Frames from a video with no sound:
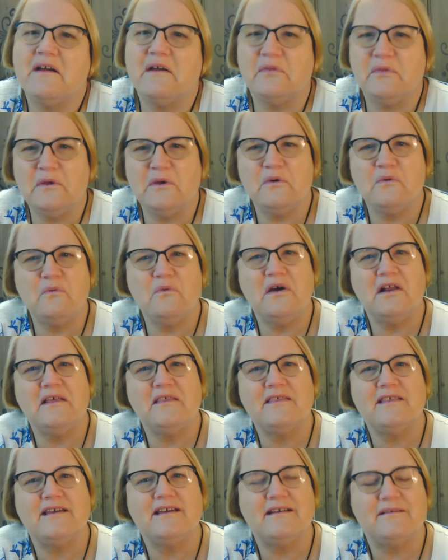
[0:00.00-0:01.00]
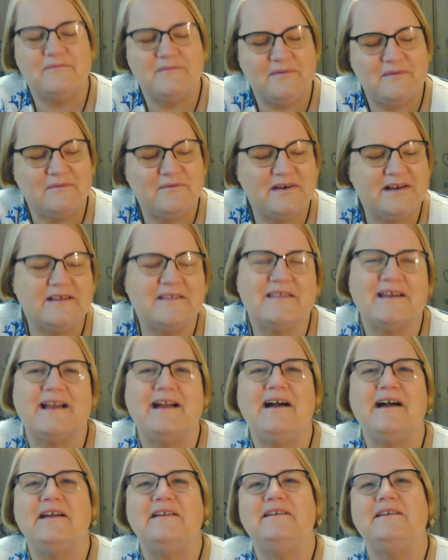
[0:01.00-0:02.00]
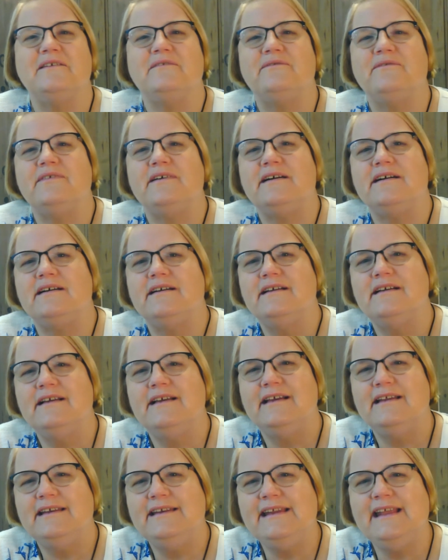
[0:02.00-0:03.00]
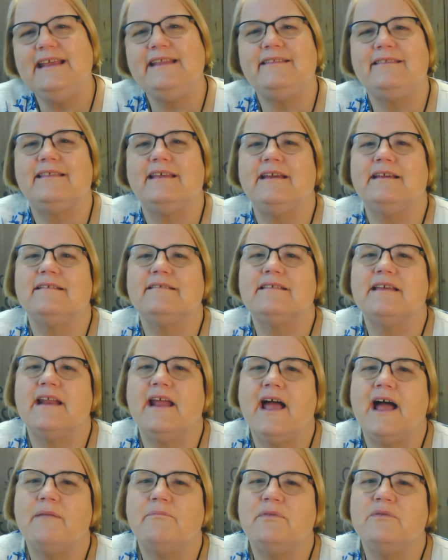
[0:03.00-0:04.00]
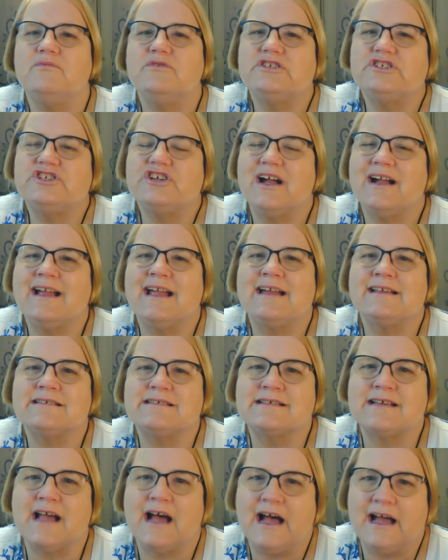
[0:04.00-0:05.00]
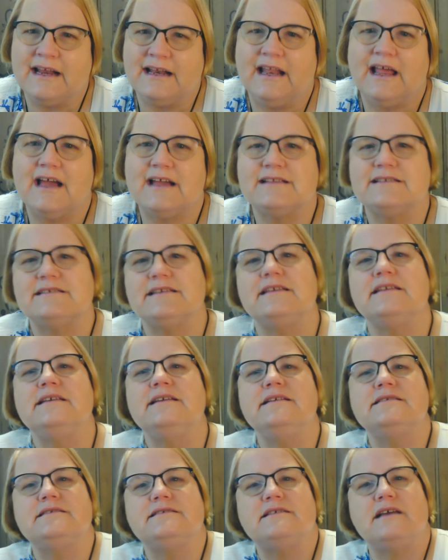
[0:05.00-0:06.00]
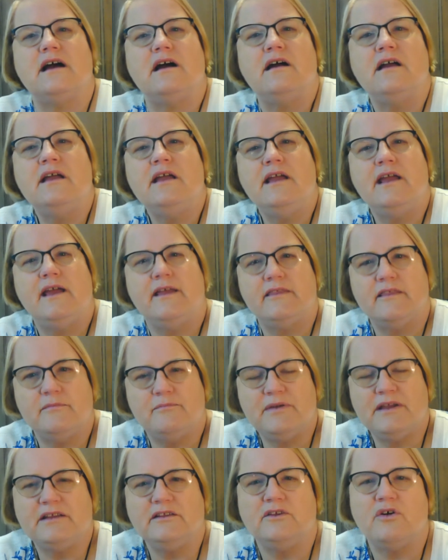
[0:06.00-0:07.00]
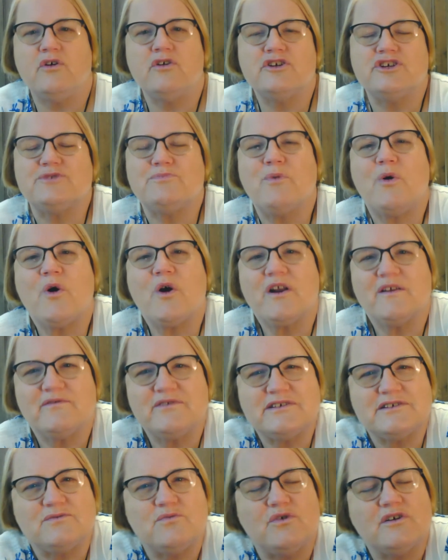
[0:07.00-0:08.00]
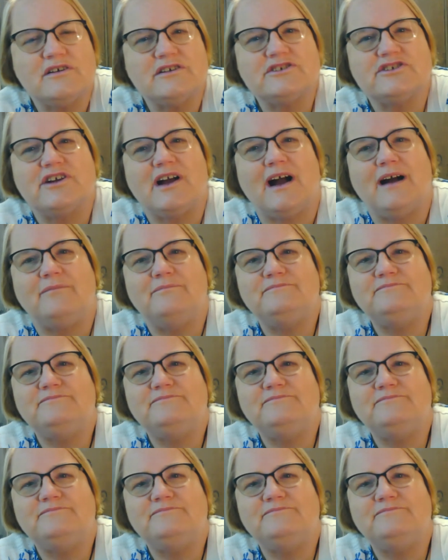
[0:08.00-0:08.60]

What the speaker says: I think one of the kind of neat things that happened was Chuck had skylights in the big large part of his workshop.